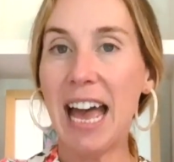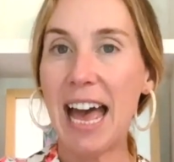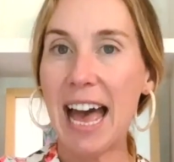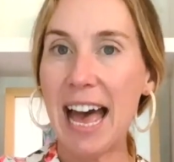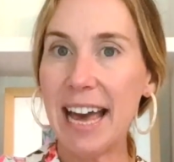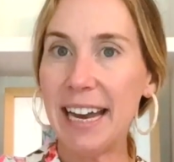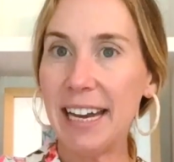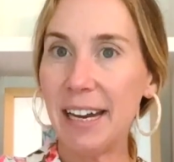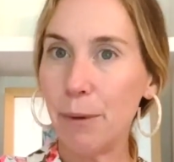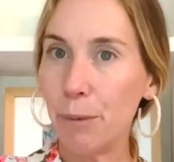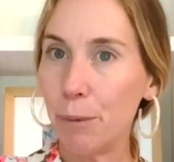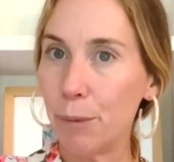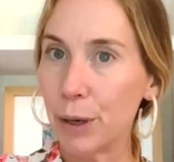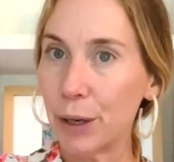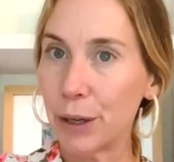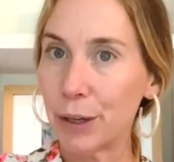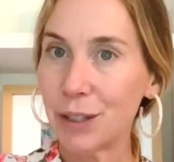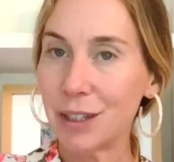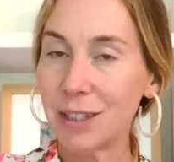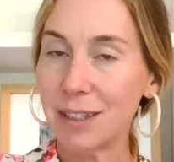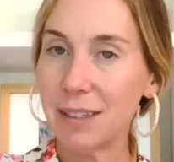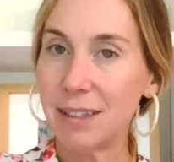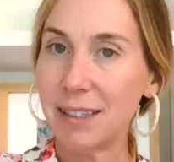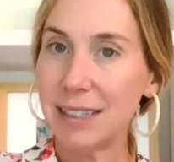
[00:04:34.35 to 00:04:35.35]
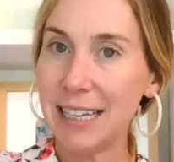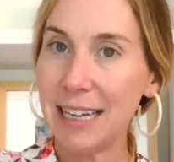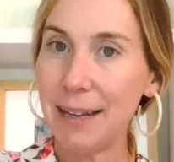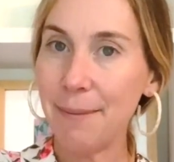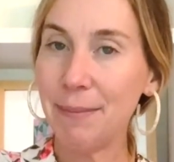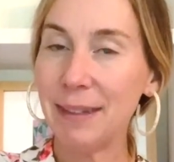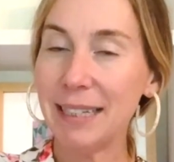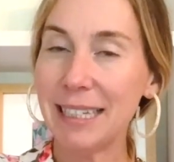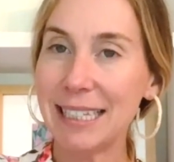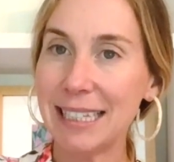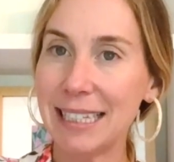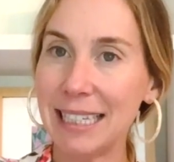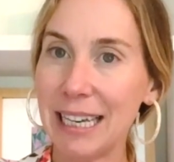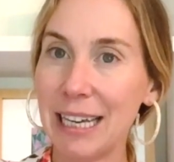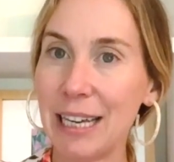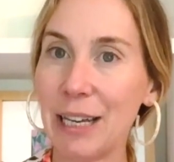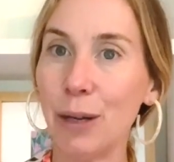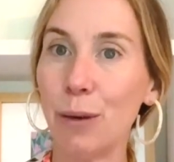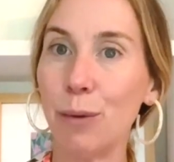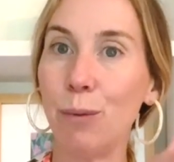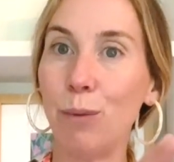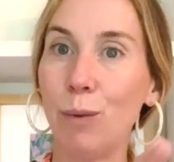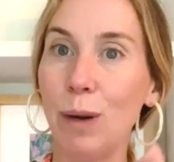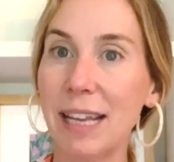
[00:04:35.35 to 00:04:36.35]
And it works
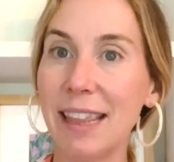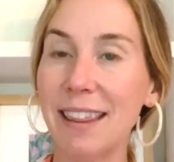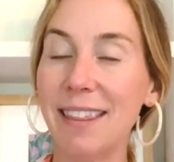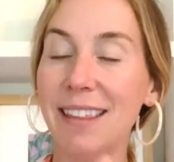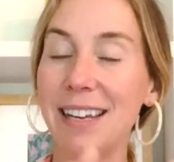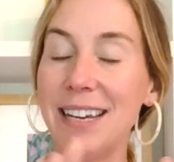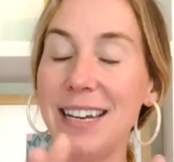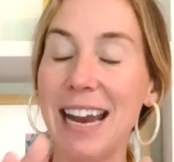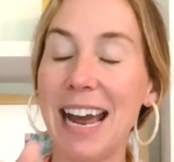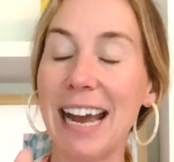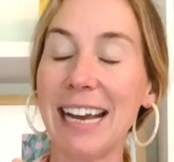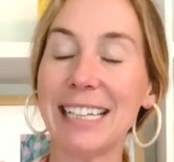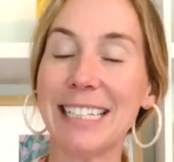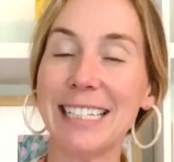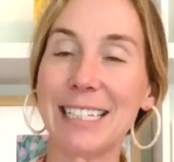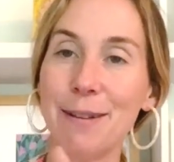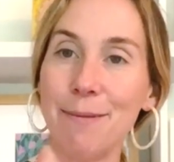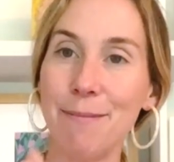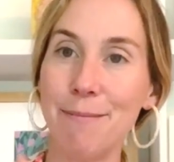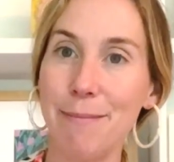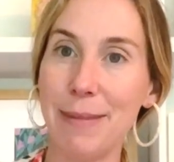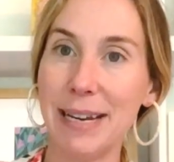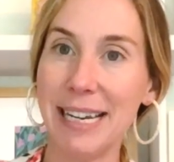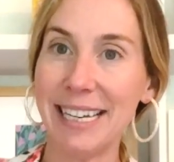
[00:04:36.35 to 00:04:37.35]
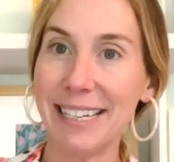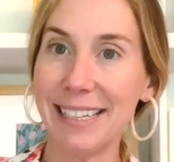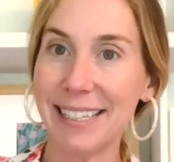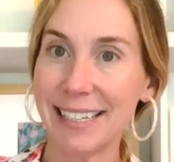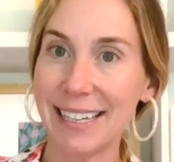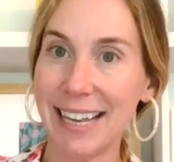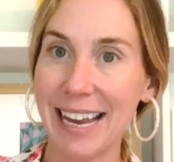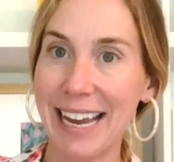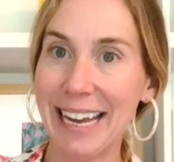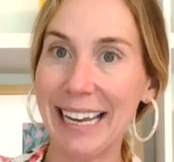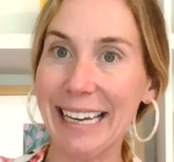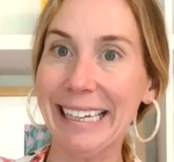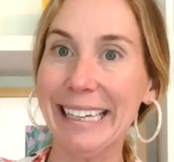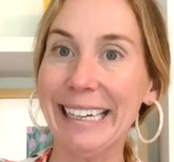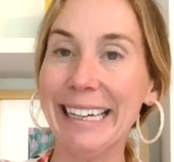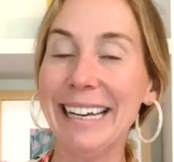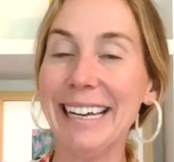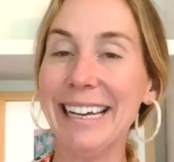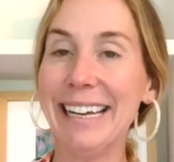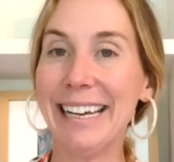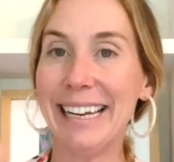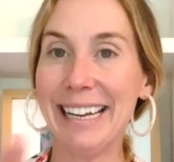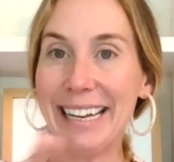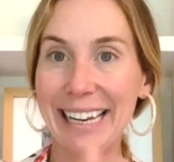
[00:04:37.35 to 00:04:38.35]
seamlessly with the next mini skein
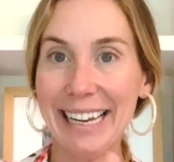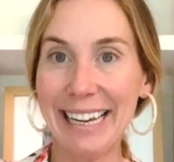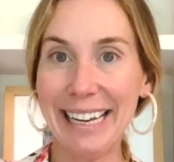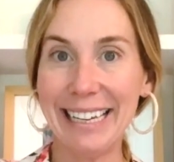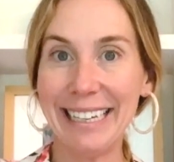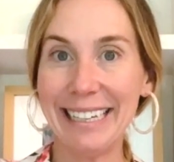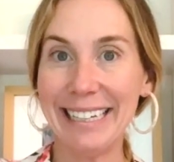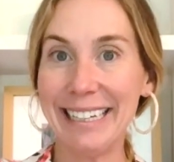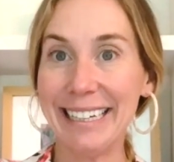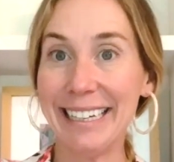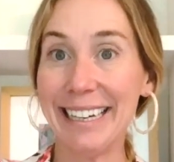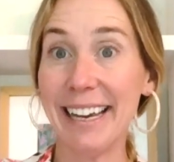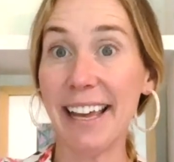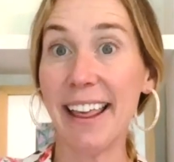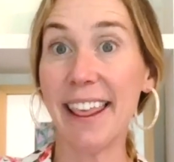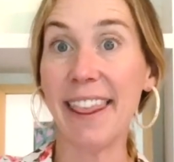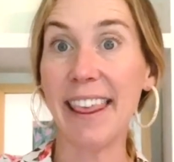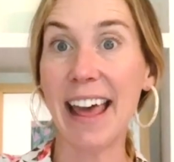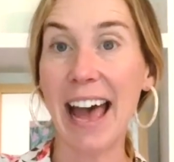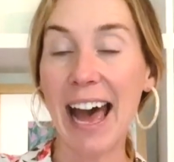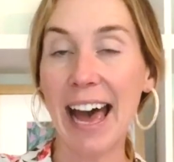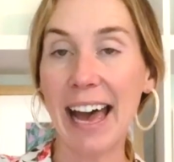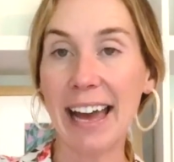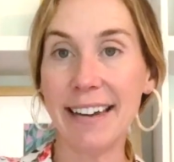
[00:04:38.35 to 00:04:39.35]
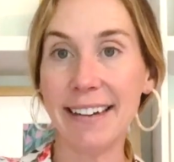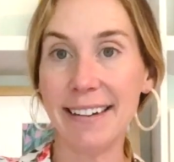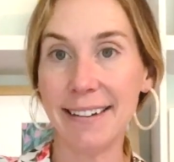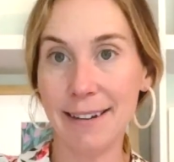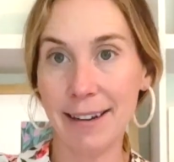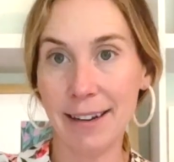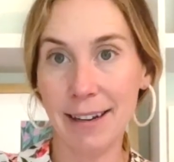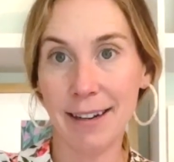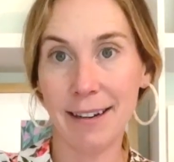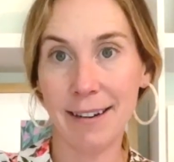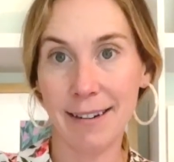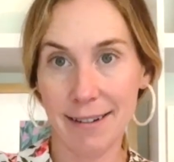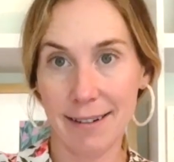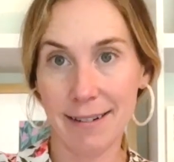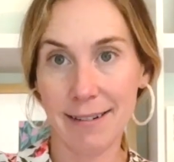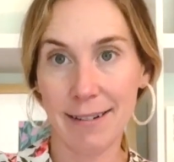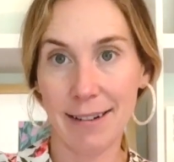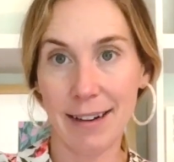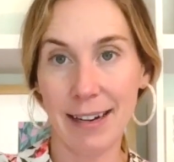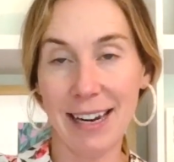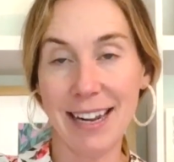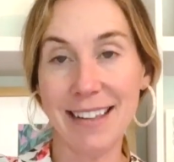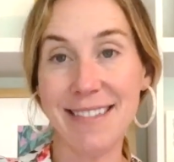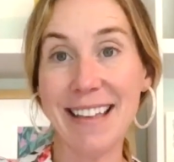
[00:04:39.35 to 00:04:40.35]
in
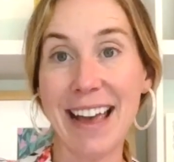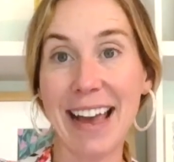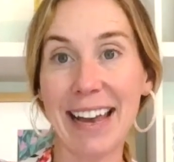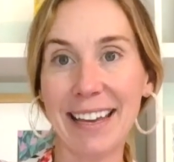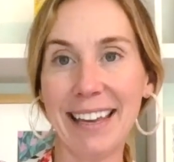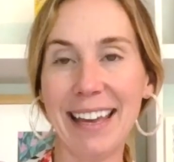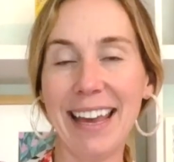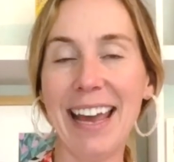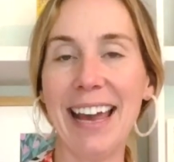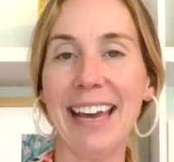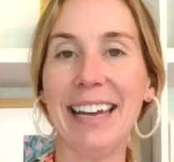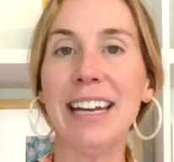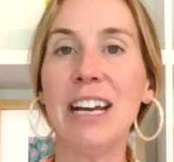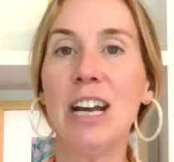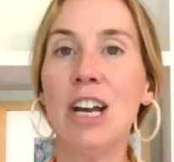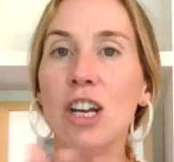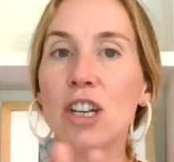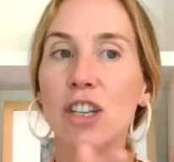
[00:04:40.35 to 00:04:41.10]
that kit.